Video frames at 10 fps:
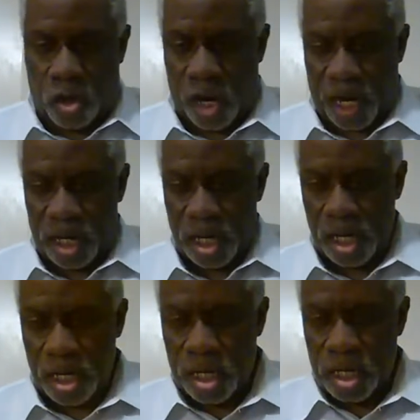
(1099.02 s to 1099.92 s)

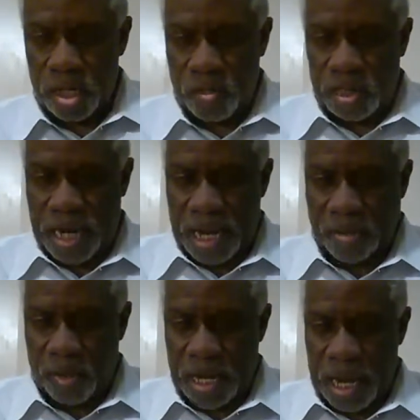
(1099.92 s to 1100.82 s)
What did I
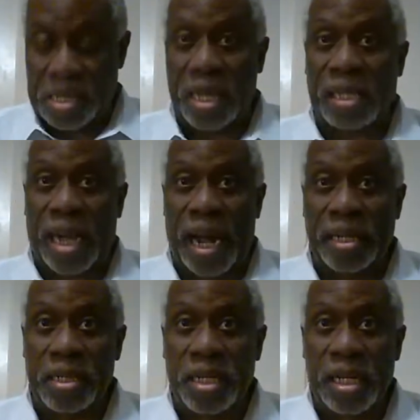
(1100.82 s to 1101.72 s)
do? What did I say?
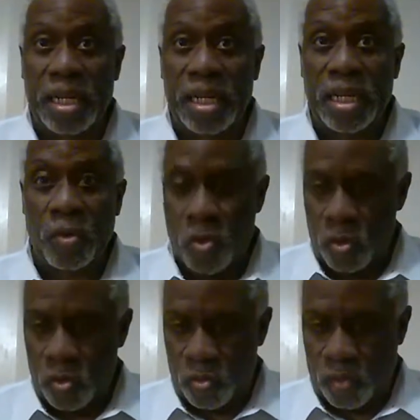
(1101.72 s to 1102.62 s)
Title.
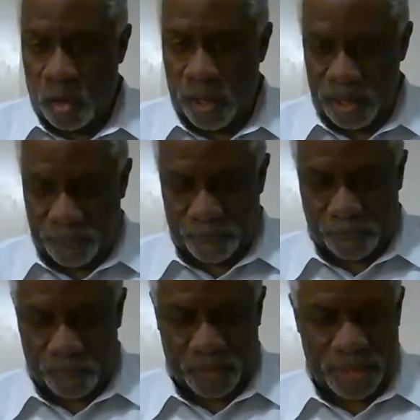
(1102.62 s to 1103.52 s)
Ooh, boy.
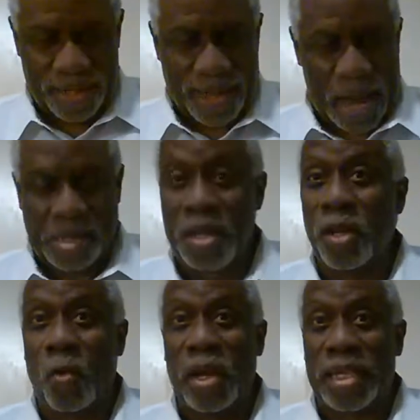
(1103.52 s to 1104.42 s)
I
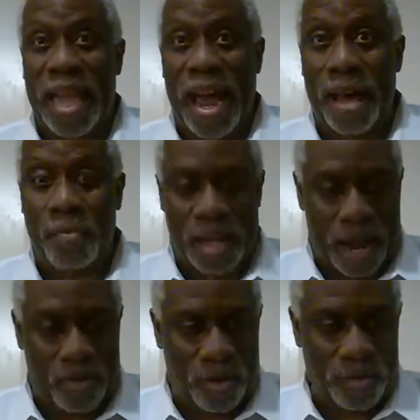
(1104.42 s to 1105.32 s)
should have went live, but
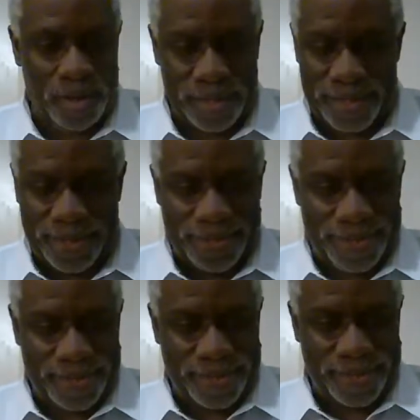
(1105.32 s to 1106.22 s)
I'm going
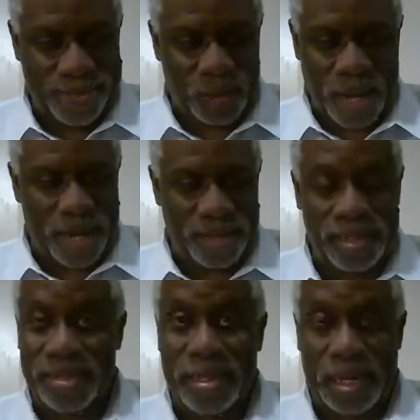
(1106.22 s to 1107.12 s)
to try to
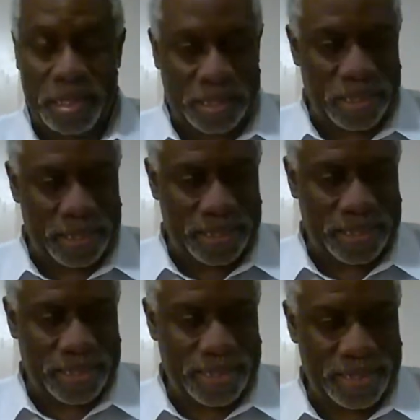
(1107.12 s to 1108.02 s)
condense
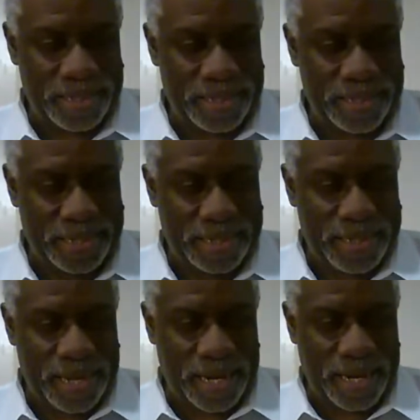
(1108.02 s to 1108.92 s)

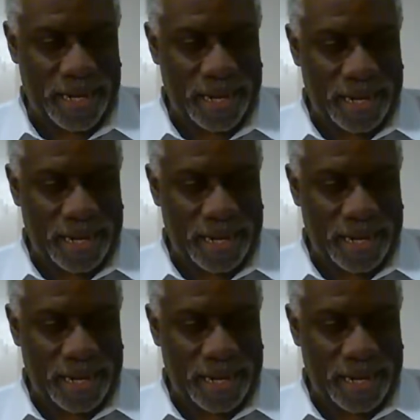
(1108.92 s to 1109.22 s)
it.